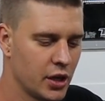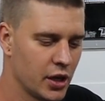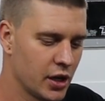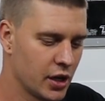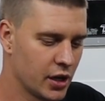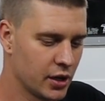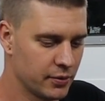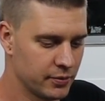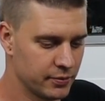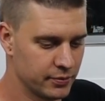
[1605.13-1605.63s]

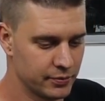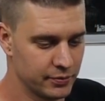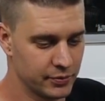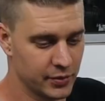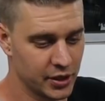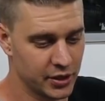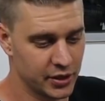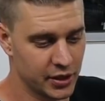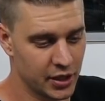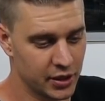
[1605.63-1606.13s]

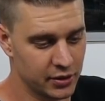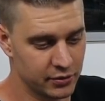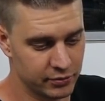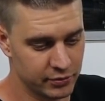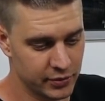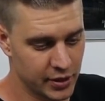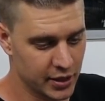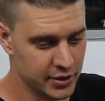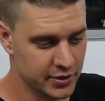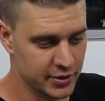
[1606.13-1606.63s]
um, and
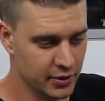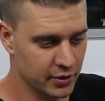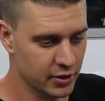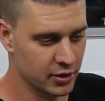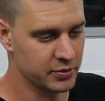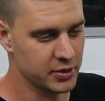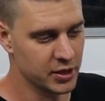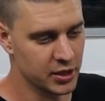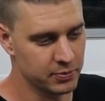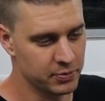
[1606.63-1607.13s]
then that's
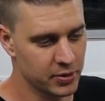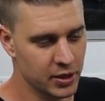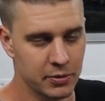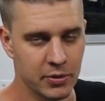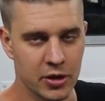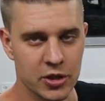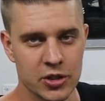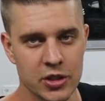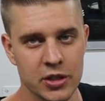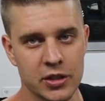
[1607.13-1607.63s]
going to be pretty
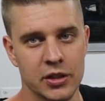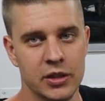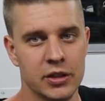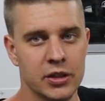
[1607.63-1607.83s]
much it,